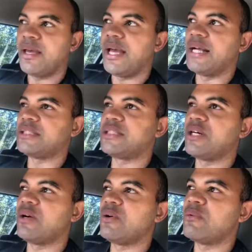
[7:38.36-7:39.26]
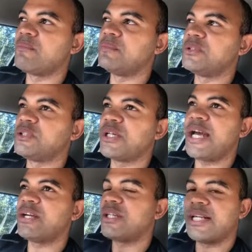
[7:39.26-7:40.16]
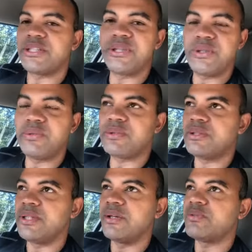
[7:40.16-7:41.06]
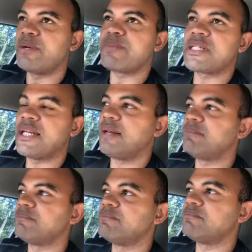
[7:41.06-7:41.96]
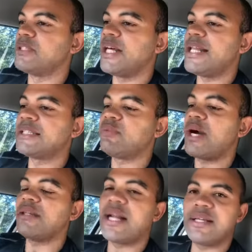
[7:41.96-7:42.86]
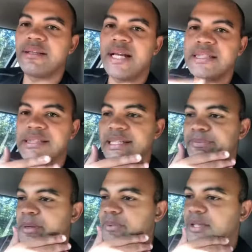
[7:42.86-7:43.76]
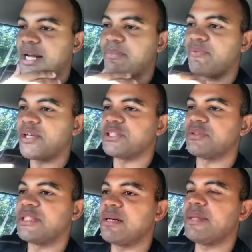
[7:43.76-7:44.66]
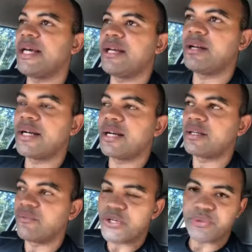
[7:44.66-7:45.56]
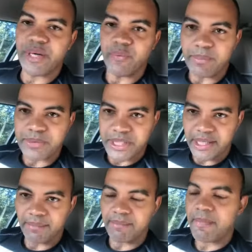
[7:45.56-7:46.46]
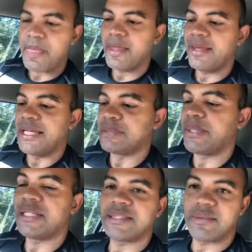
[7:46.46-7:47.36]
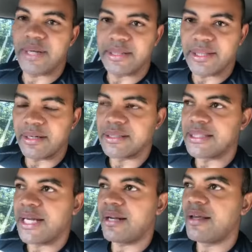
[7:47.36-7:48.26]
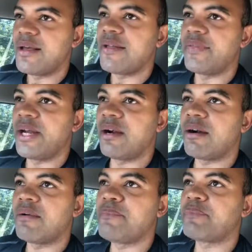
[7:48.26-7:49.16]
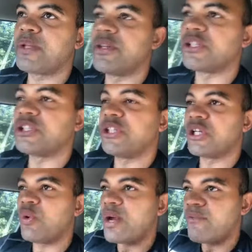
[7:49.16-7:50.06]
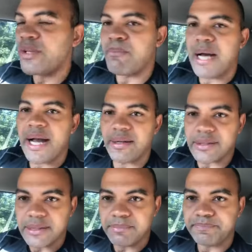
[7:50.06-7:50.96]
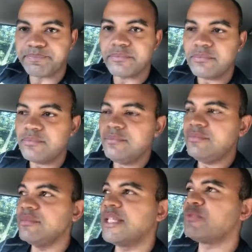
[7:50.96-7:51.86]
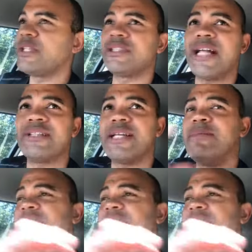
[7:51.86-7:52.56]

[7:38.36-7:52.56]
And so yeah, you're looking at 3%, and that's why a lot of salespeople, a lot of professionals will tell me, yeah, I got a conversion rate of 1%, is because that right there is that they're going for the buyers. And that's what a lot of those image